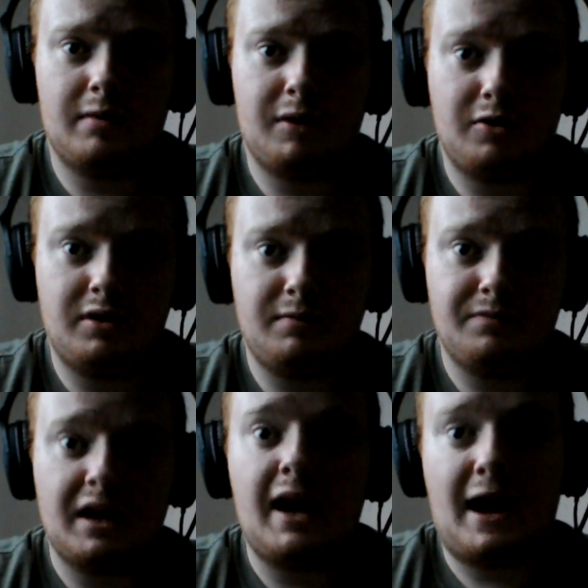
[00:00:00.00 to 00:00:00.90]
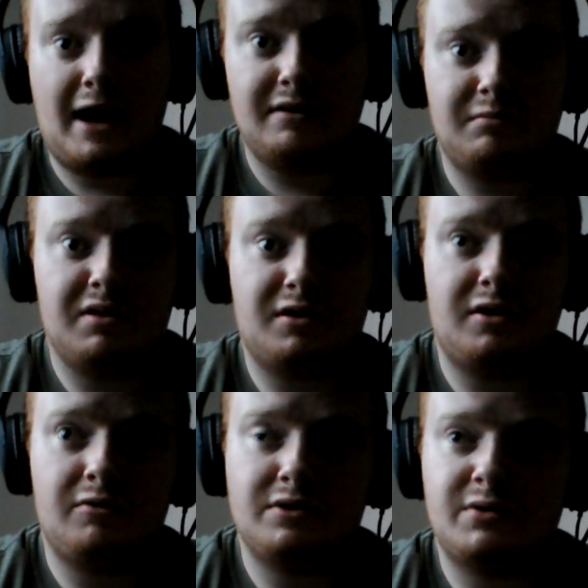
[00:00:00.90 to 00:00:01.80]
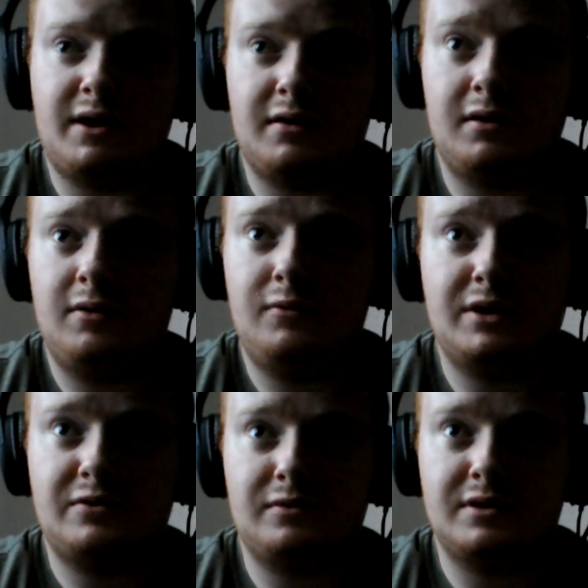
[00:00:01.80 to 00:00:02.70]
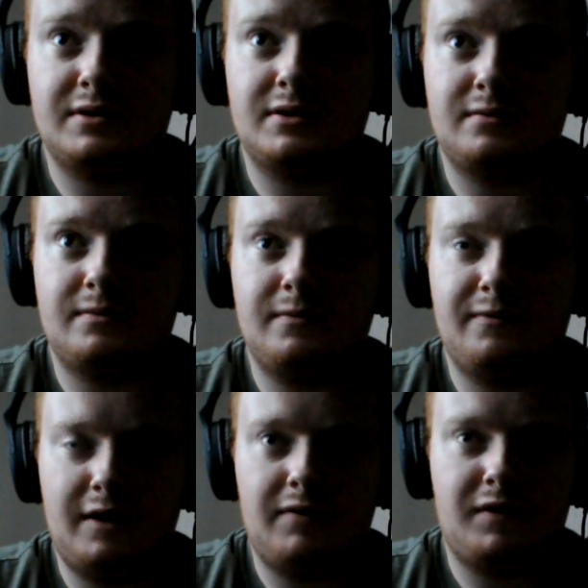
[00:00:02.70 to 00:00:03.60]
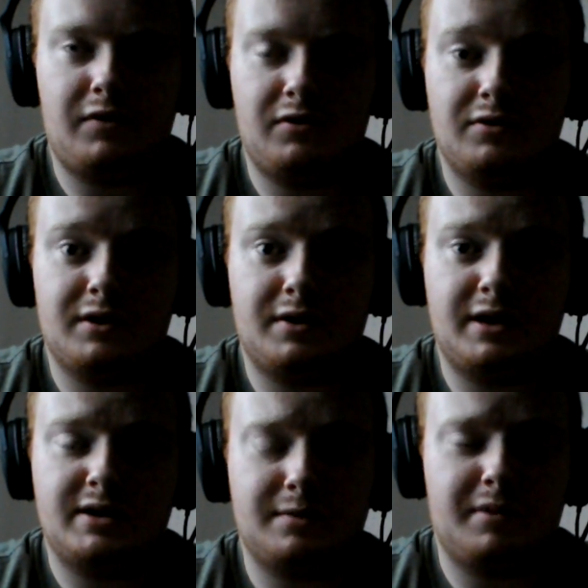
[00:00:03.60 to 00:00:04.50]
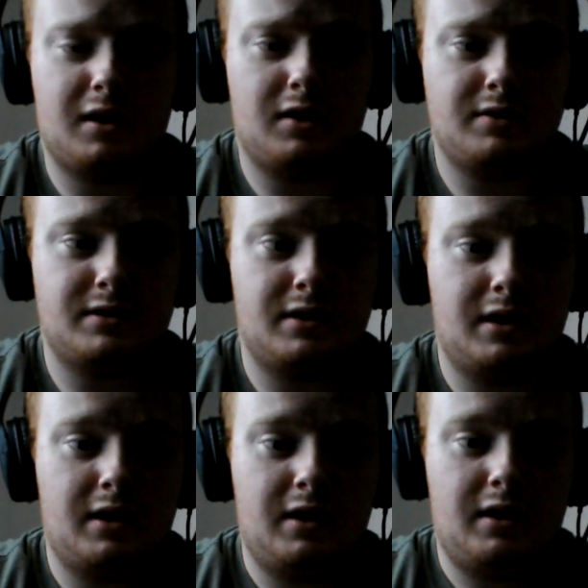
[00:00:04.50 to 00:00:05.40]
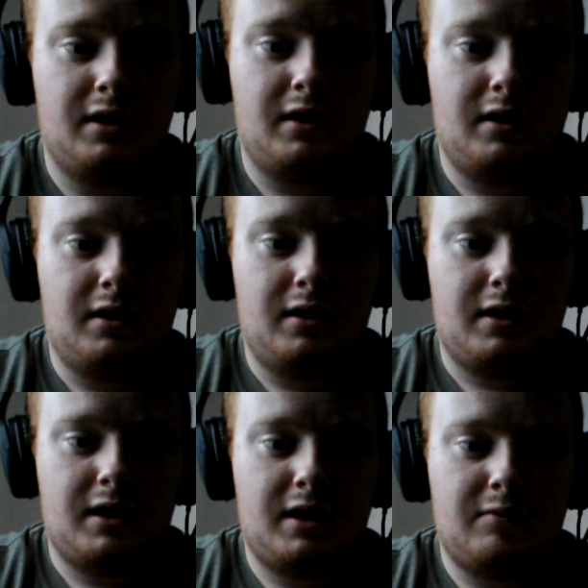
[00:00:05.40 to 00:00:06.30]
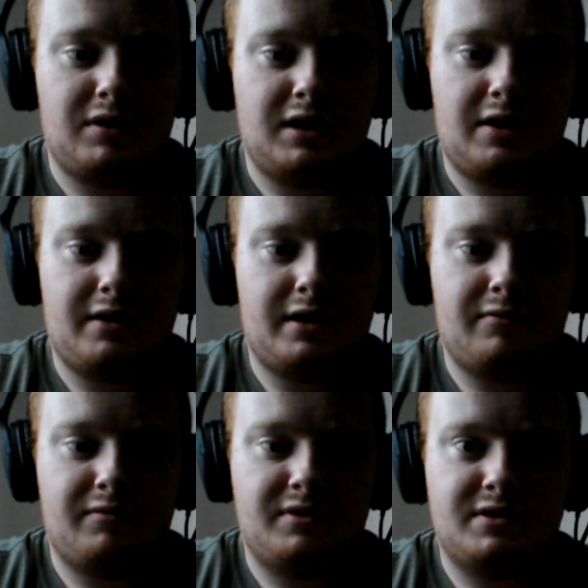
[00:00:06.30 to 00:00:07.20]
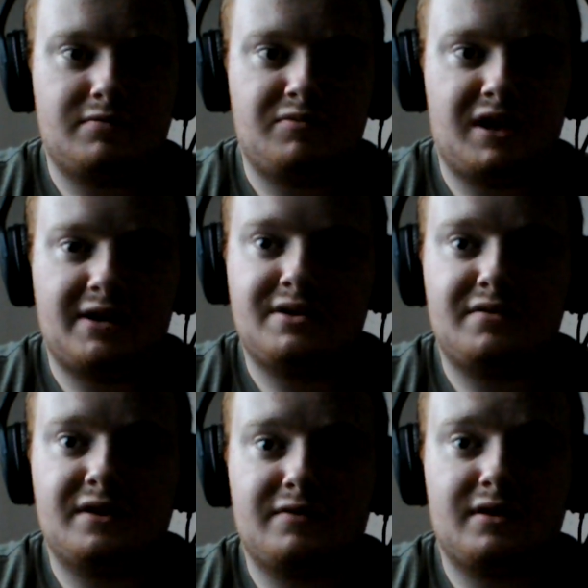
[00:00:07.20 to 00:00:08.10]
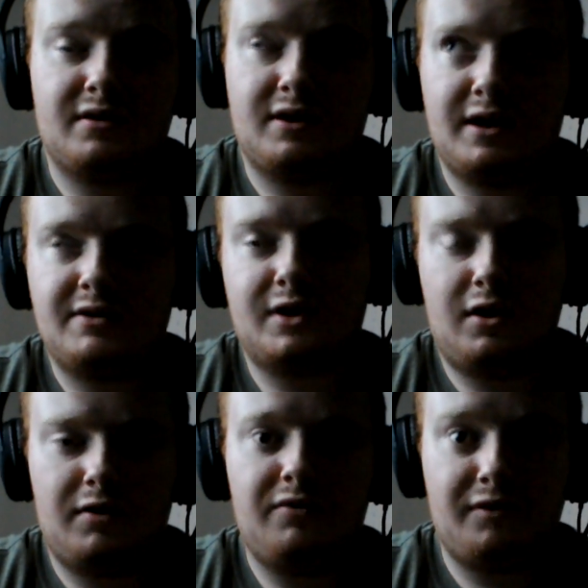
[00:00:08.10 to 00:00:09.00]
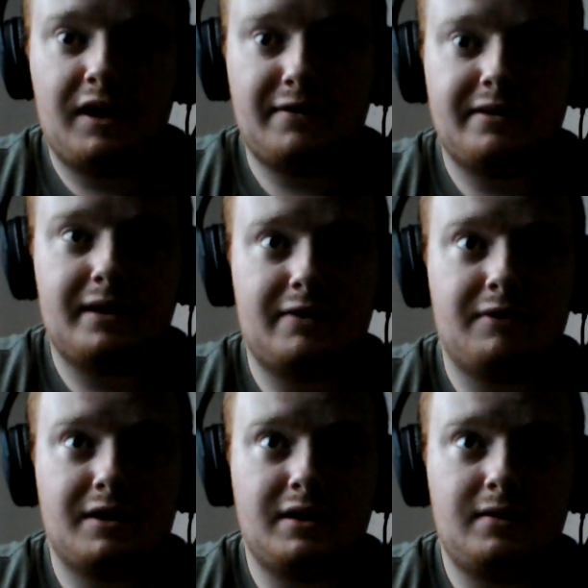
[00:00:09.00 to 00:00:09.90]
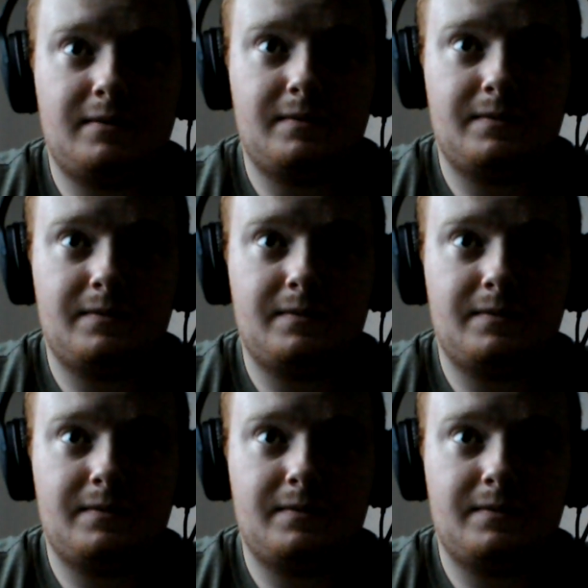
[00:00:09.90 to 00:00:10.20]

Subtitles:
podium, and in Baku as well, which was very, very good on his part. And yeah, it kicked off after that, really,